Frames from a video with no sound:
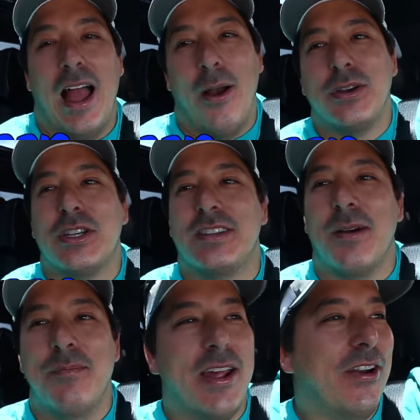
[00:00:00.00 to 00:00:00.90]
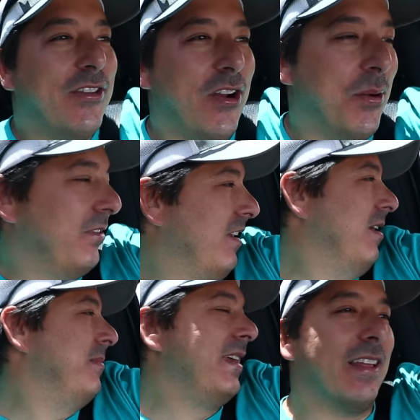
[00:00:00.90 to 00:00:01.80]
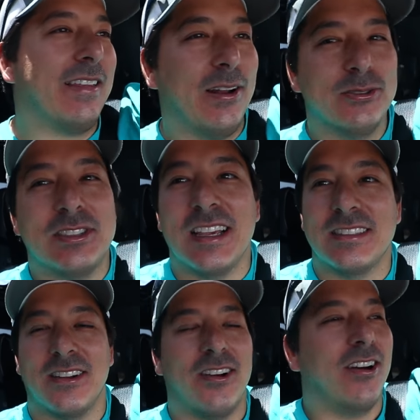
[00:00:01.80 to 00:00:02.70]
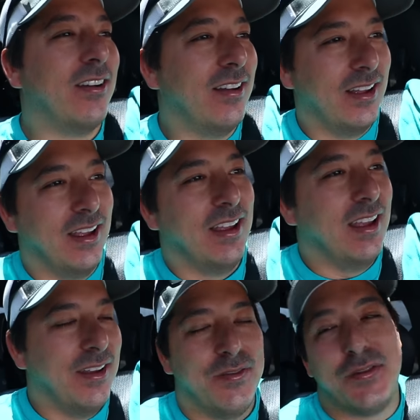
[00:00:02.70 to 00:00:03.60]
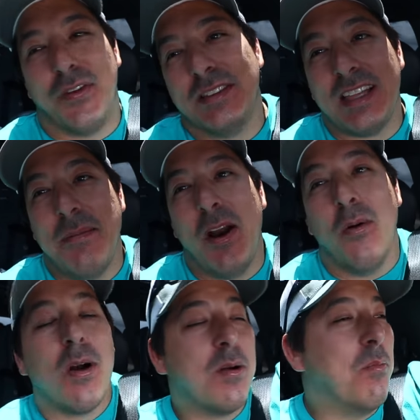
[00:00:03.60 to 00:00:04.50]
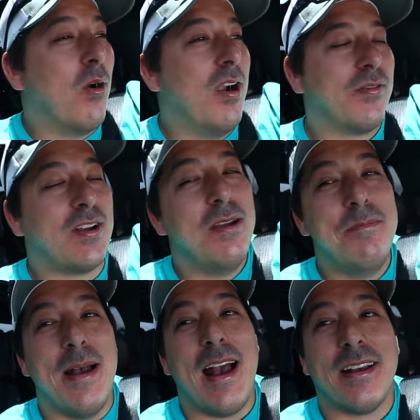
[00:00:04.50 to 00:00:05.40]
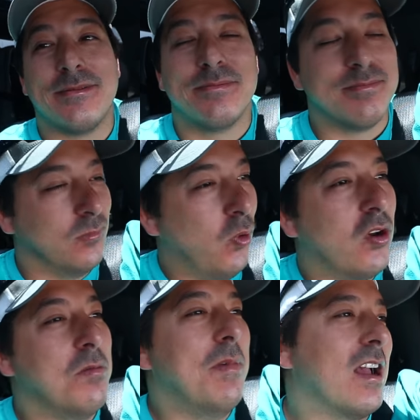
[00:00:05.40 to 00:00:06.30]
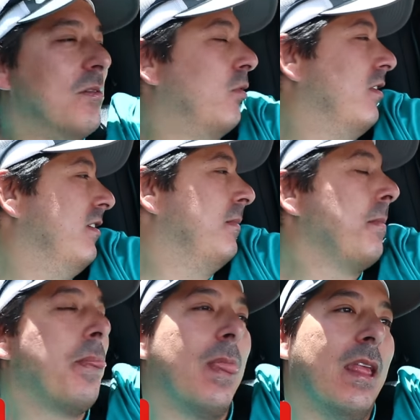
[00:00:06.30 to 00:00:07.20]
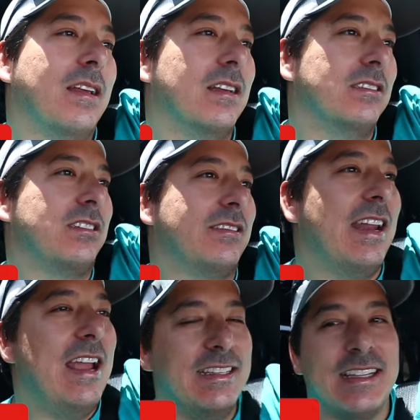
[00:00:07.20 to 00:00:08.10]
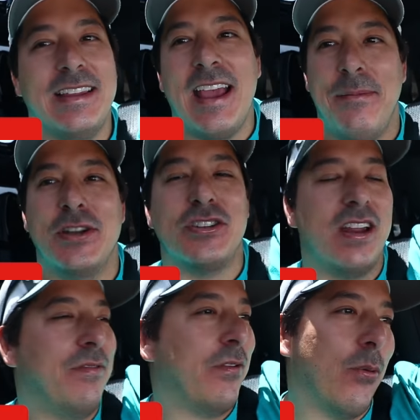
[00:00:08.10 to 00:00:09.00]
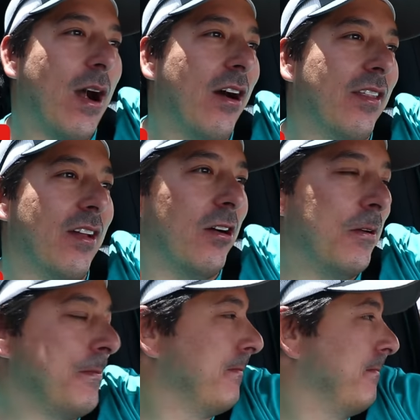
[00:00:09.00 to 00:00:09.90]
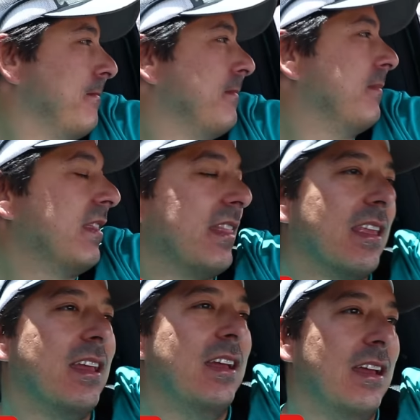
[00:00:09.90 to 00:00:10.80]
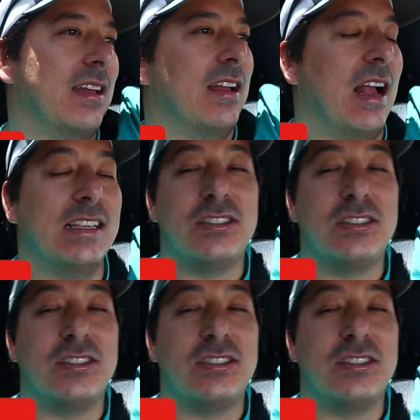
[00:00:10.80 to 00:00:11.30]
I wish it was on better terms, you know what I mean? The title says it all. First time here, welcome aboard. If you're coming back, welcome back aboard. So today is a day I've been dreading for a while now. I